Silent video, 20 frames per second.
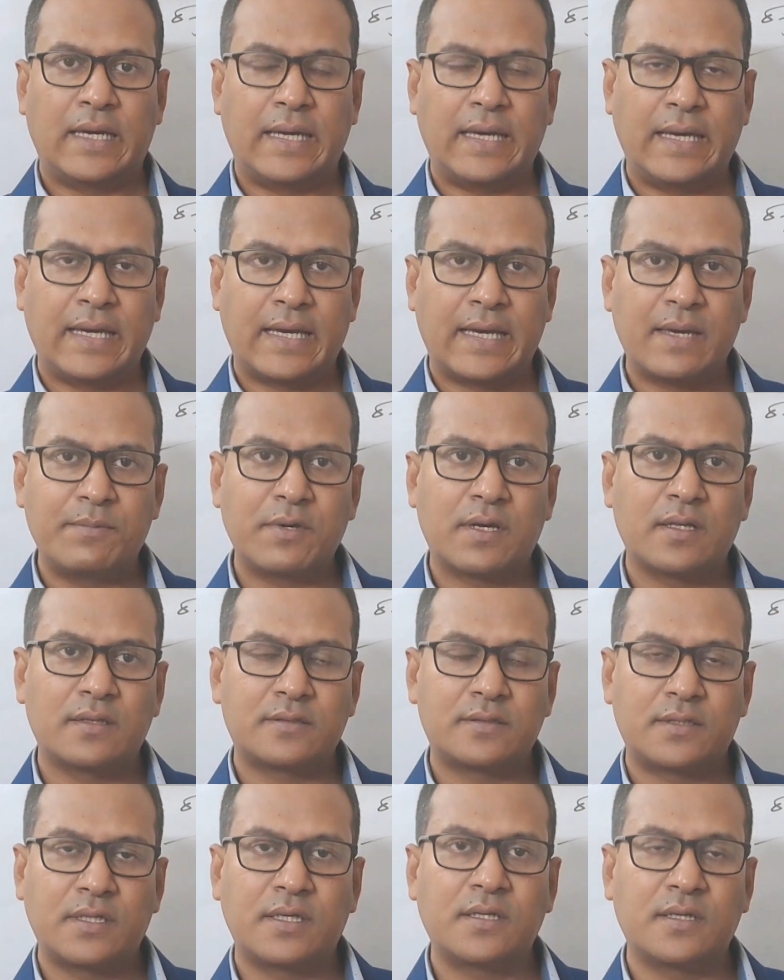a chemical
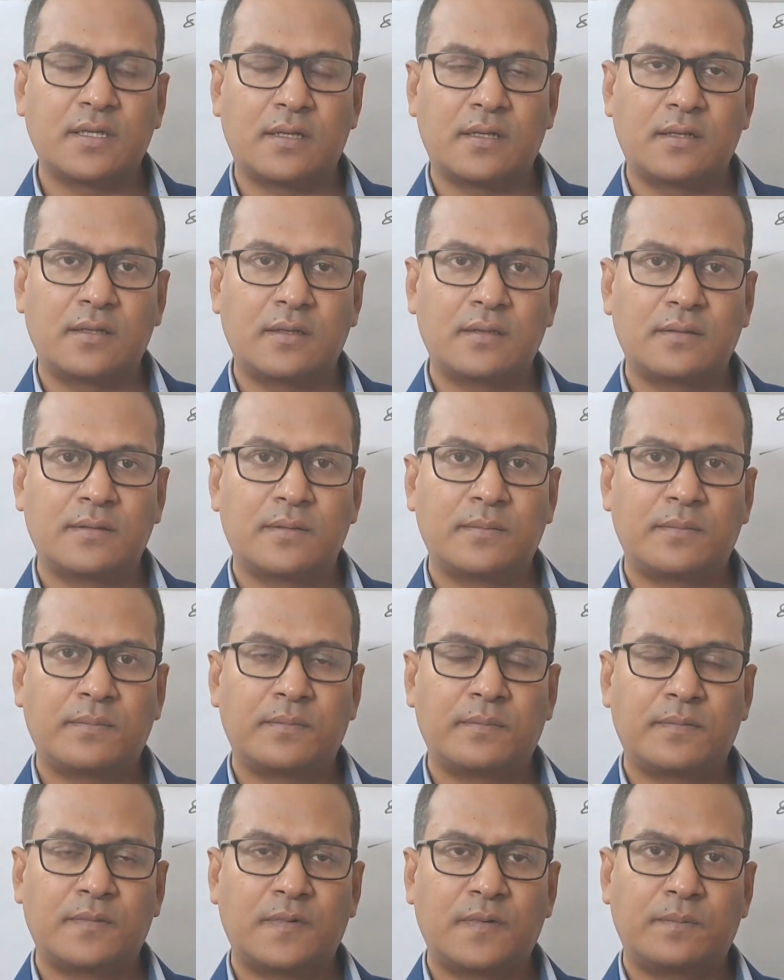signal
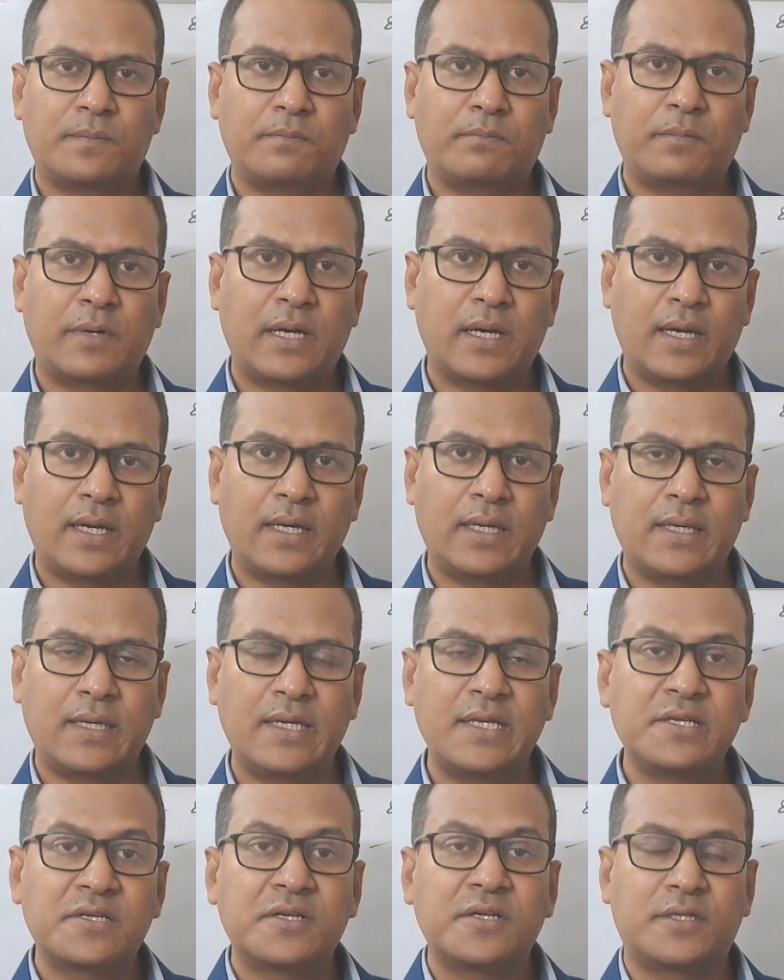by
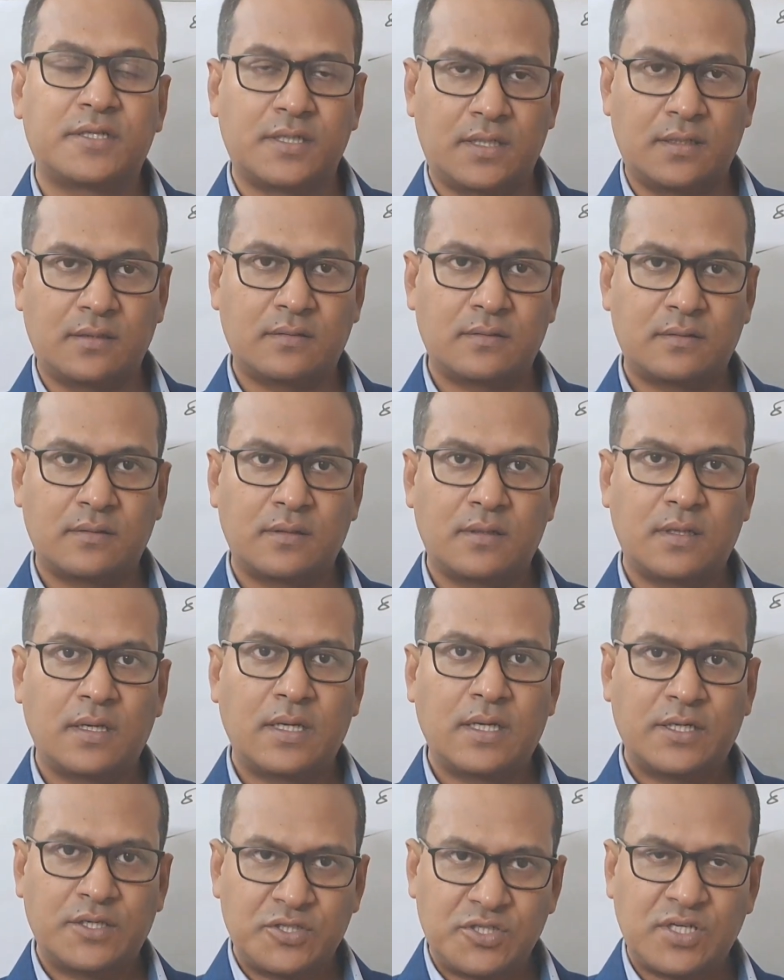incretin,
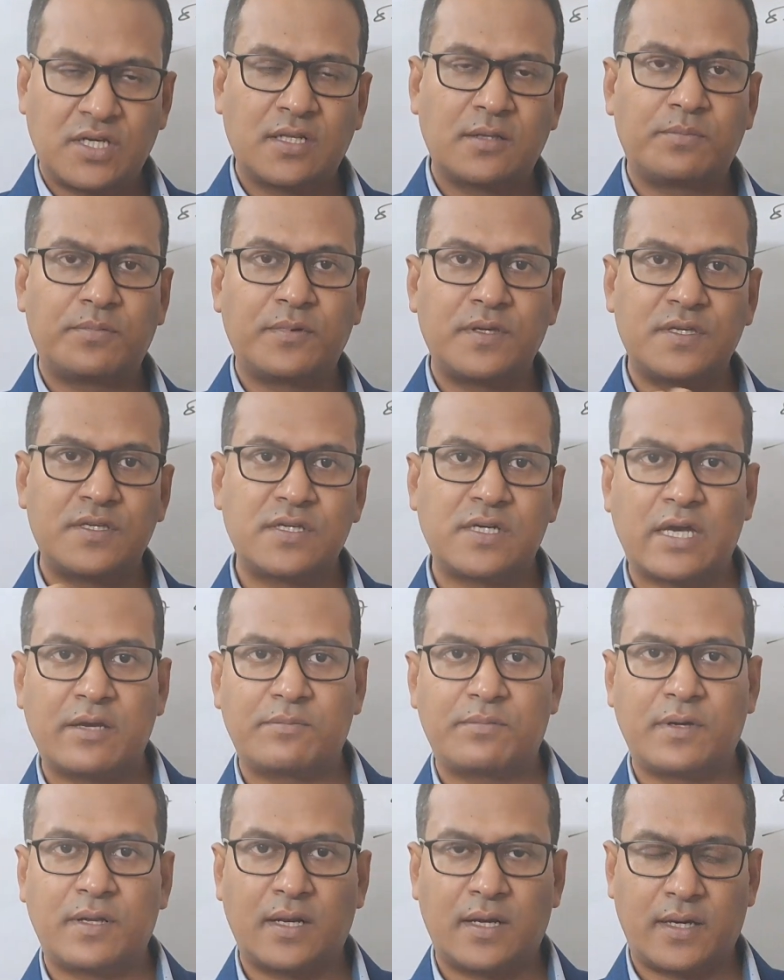GLP,
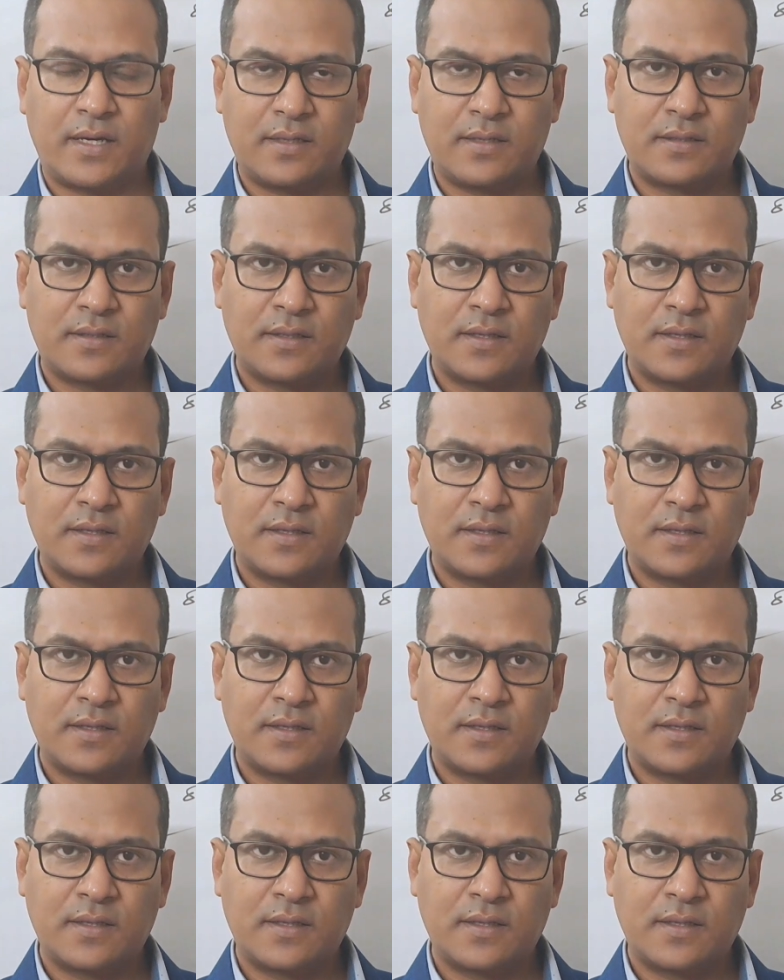GIP like,